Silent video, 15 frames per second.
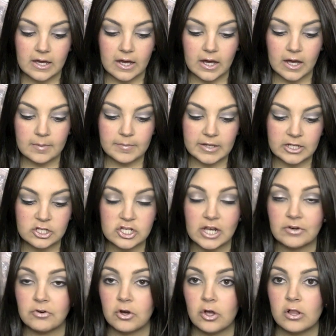um, in
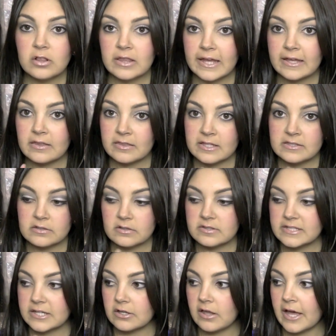general, like these little
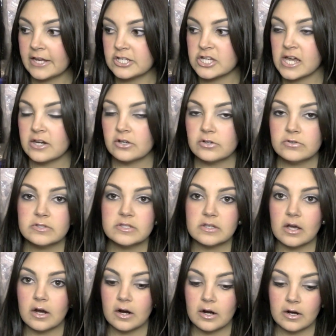single eyeshadows
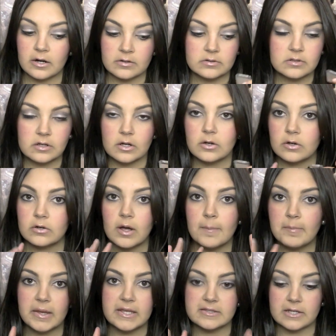are
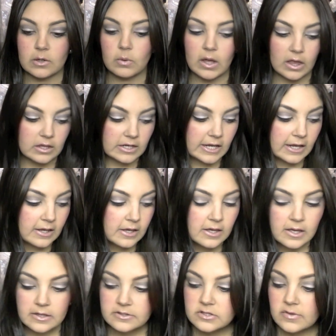amazing quality.
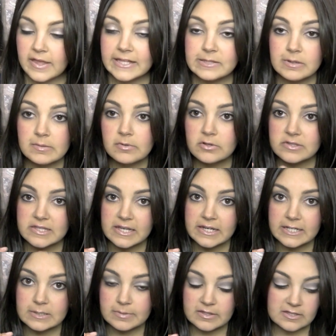So that's my most
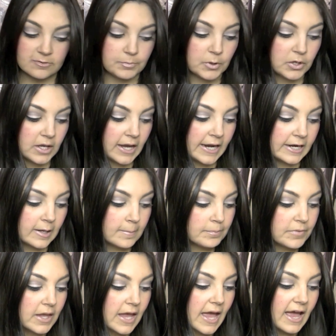inexpensive beauty
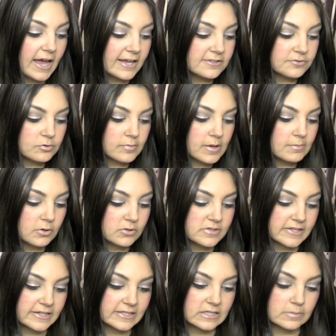item. As for my
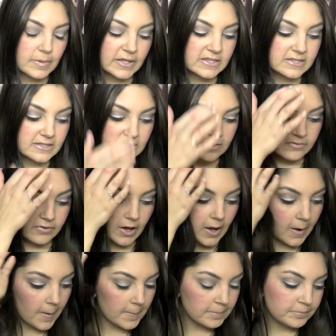most expensive,
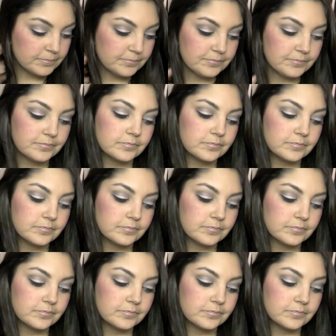um,